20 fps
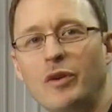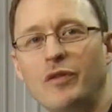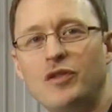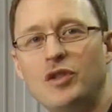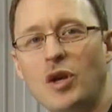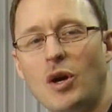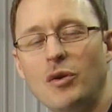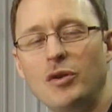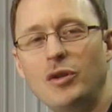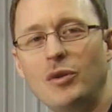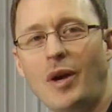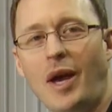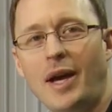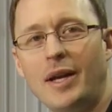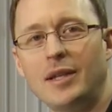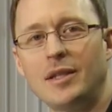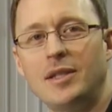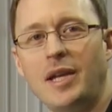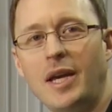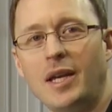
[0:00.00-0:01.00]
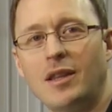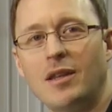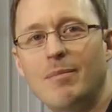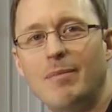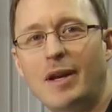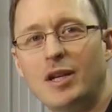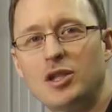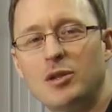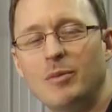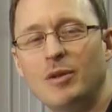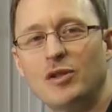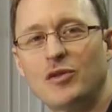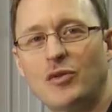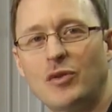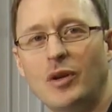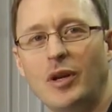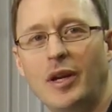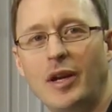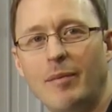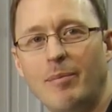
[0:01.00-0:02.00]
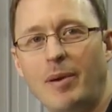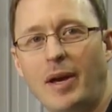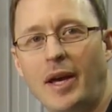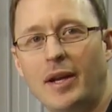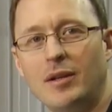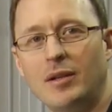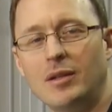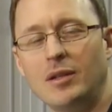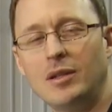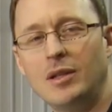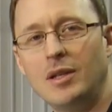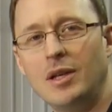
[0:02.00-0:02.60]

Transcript: we've shown you how to take the measurements for a hip panel,